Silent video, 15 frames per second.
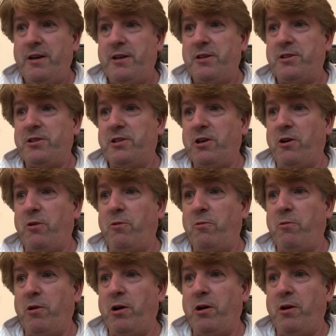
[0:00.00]

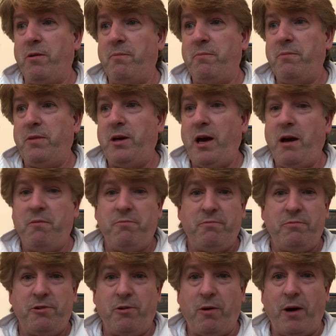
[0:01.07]
So yeah,
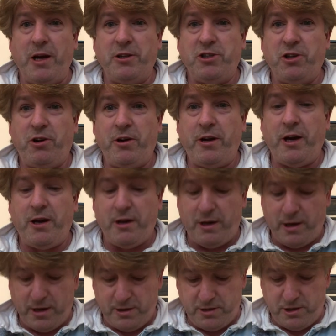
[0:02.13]
quite enjoyed it,
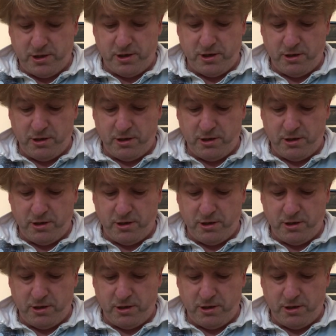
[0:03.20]
and